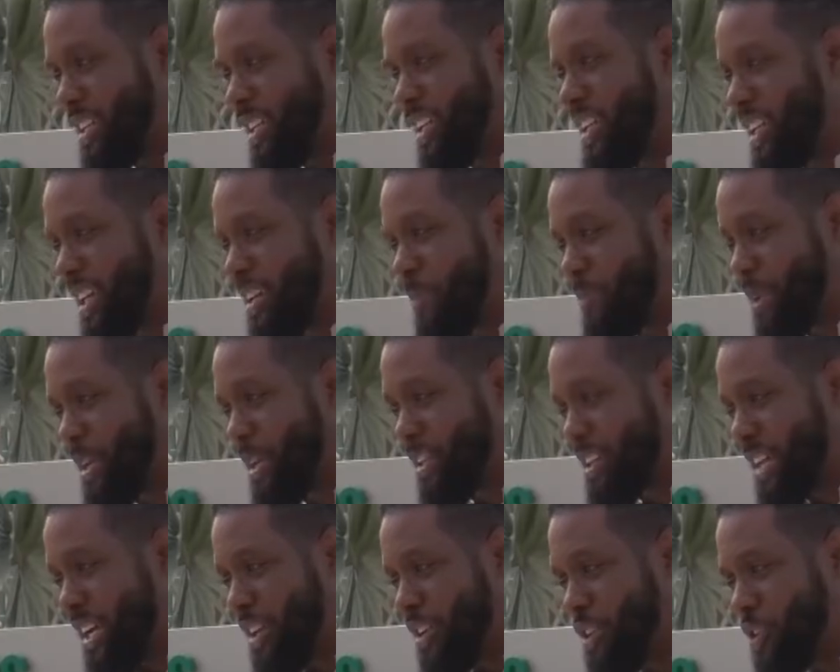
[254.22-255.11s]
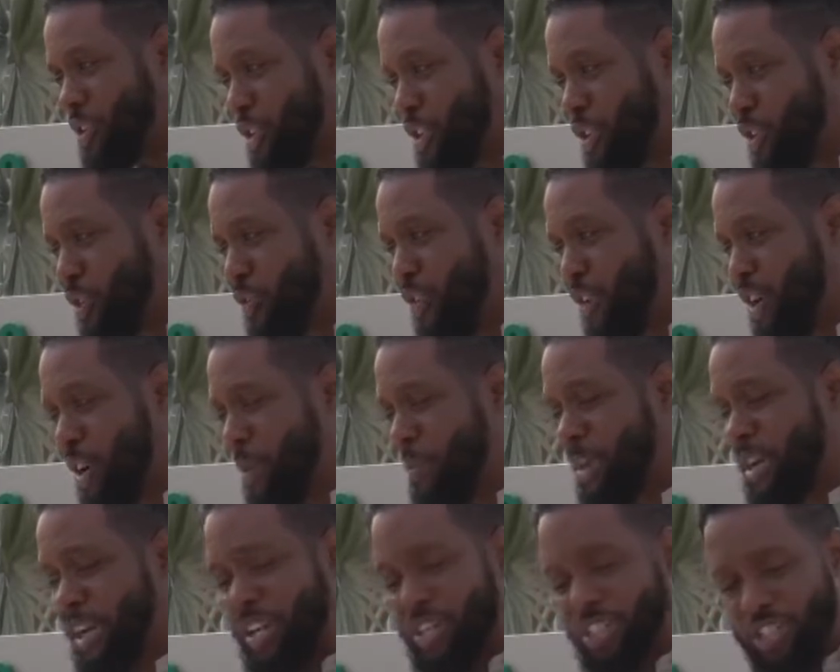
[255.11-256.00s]
again, a big thank you to you for
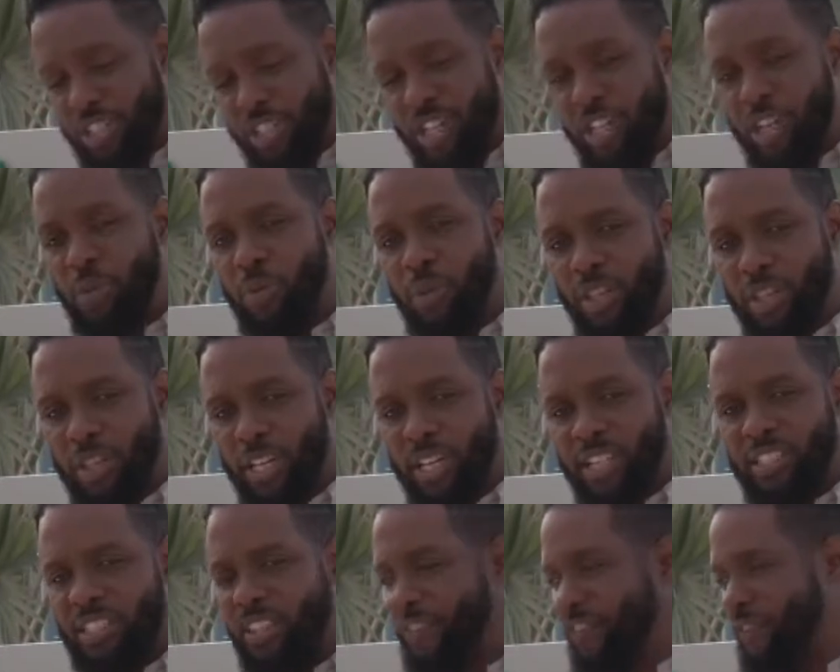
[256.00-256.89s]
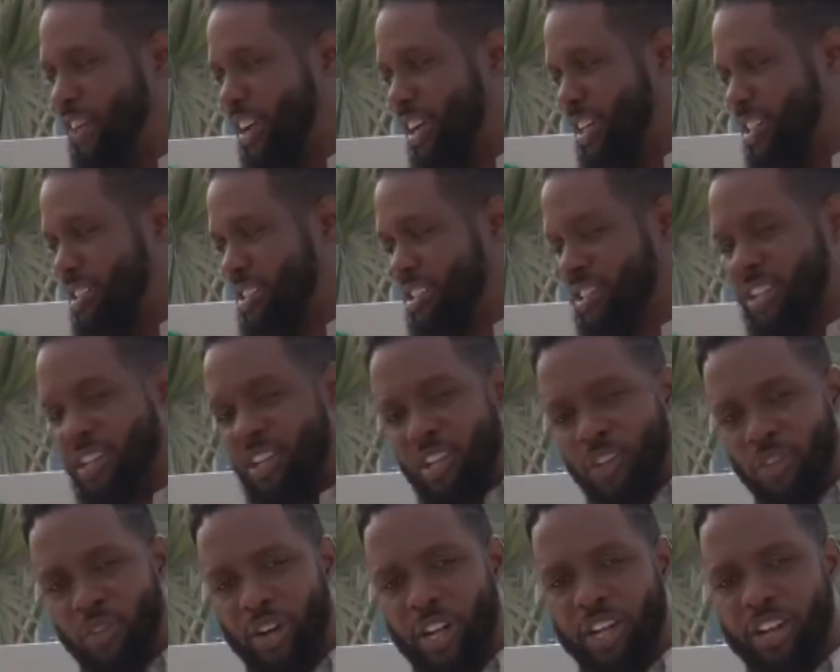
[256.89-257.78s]
coming and sharing with us the fix
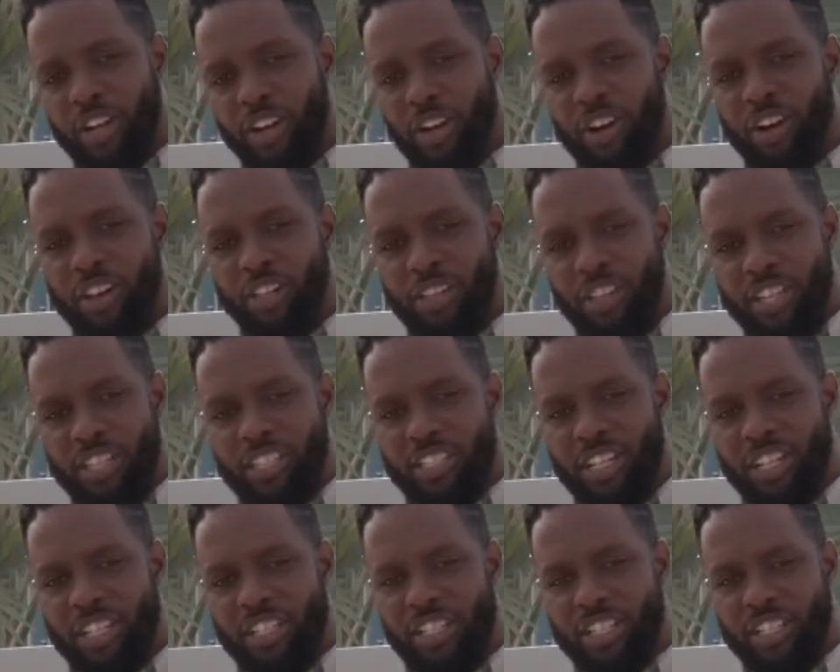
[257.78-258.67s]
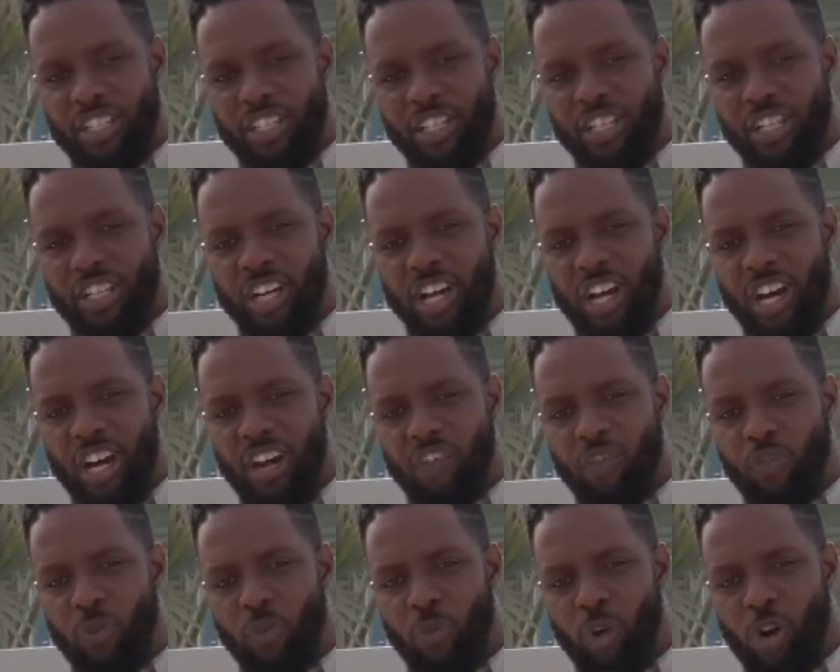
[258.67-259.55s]
right here on this edition
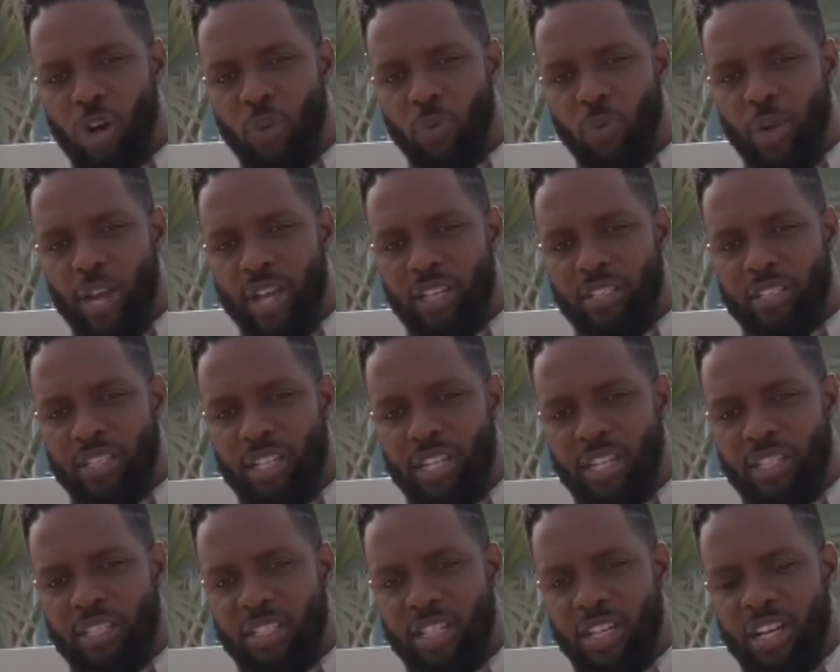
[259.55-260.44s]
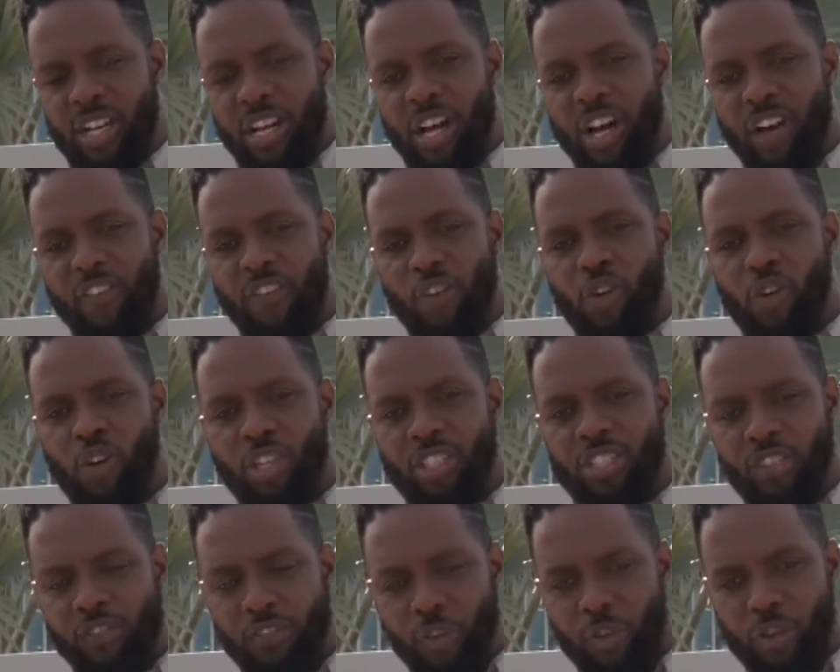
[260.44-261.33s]
of Water Wednesdays. Of
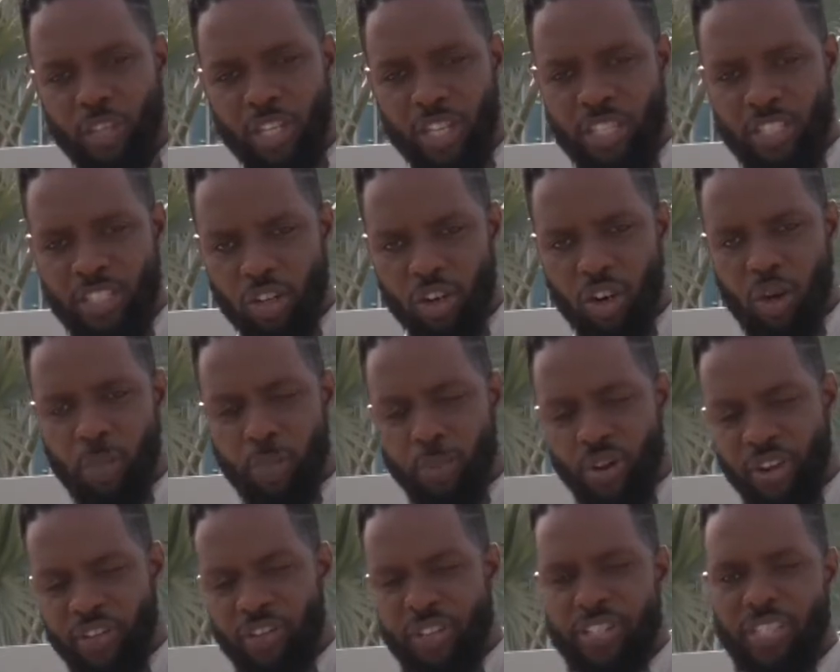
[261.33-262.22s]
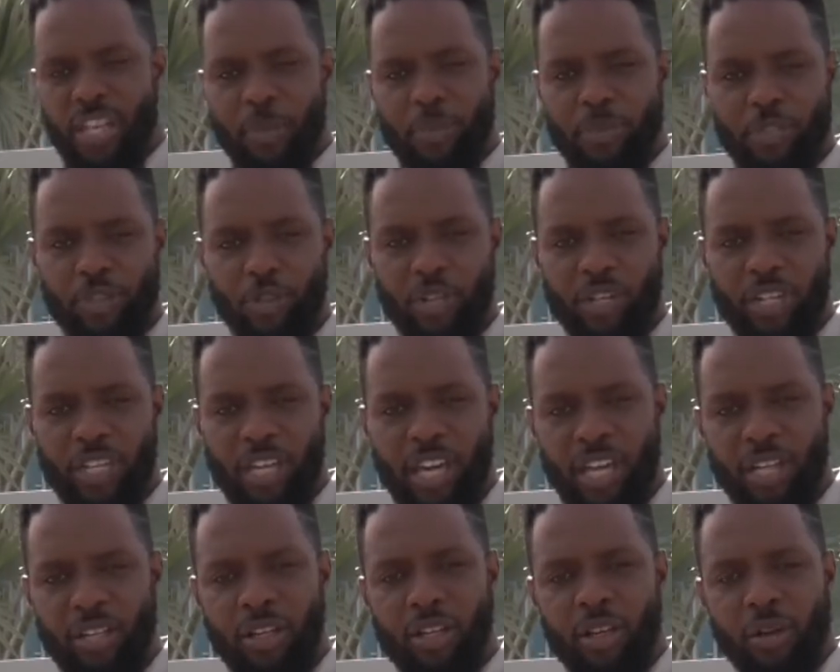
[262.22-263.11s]
course, to view this or a previous episode
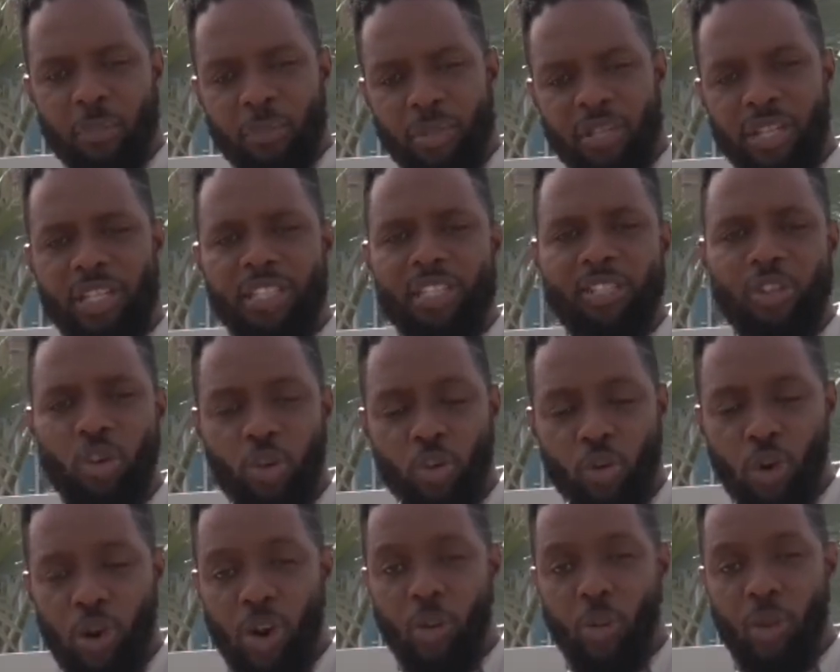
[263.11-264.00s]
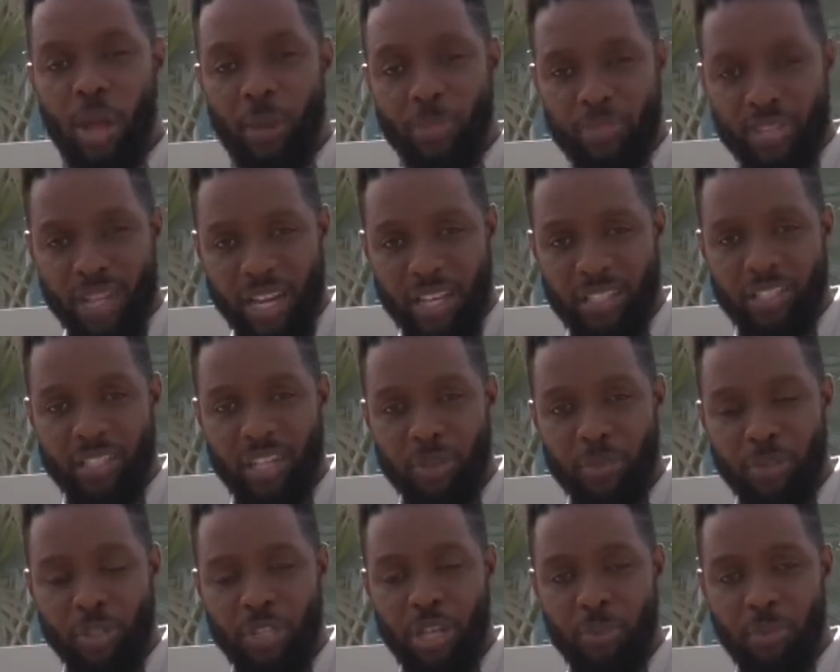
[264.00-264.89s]
again, please go to our website,
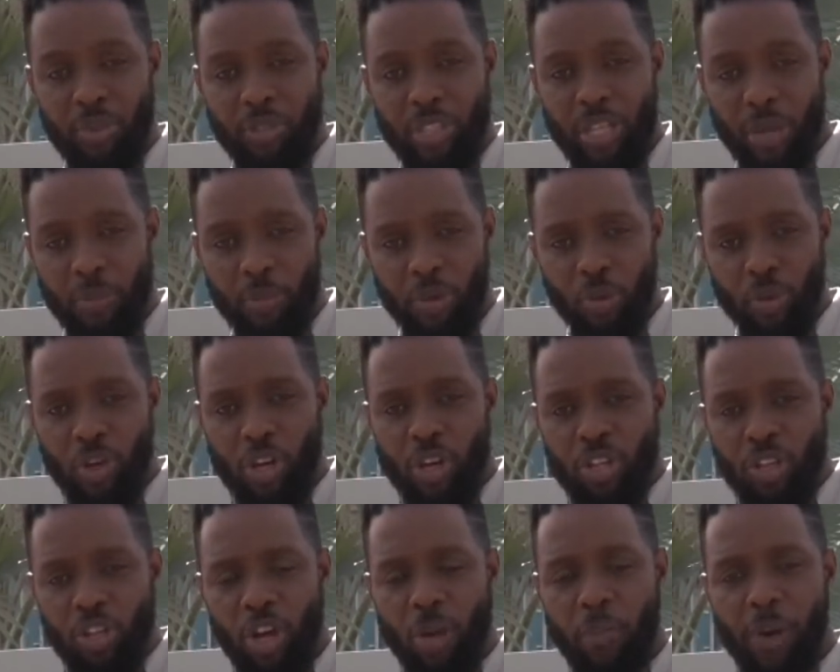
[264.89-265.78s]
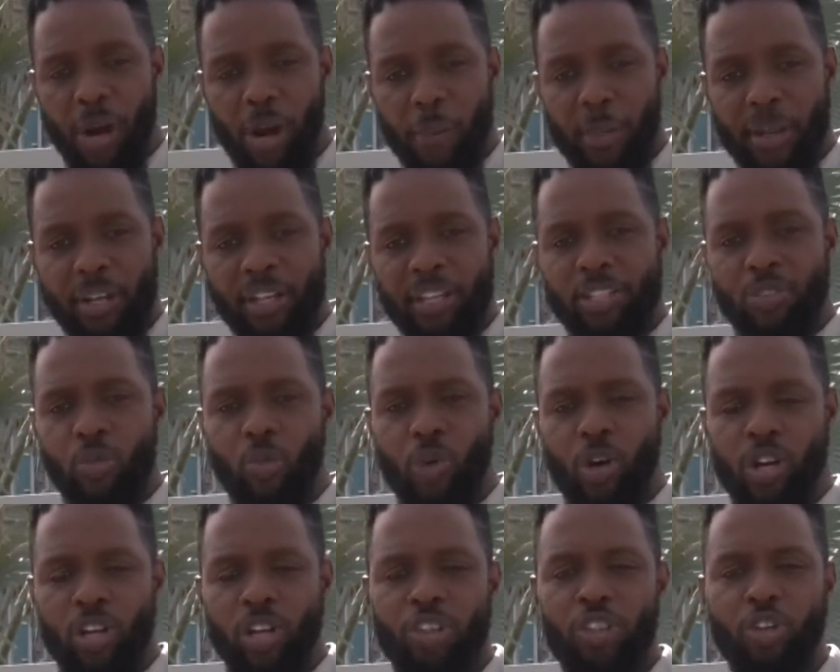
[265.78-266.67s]

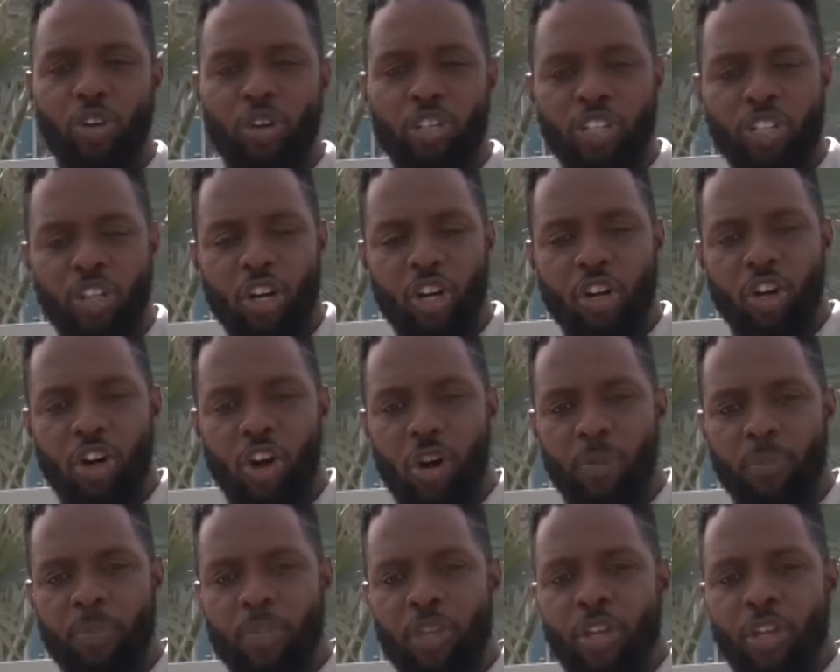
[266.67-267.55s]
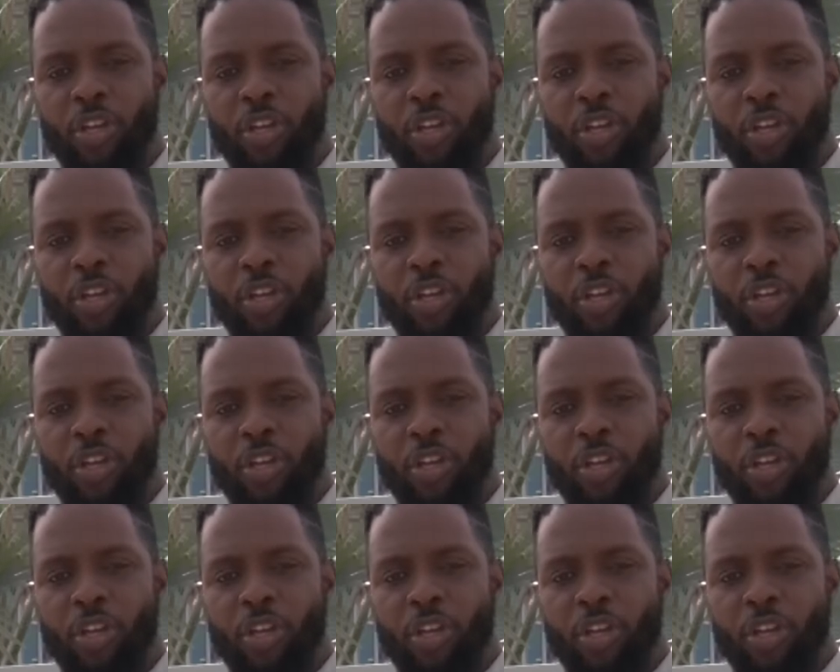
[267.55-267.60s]
www.barbadoswaterauthority.com.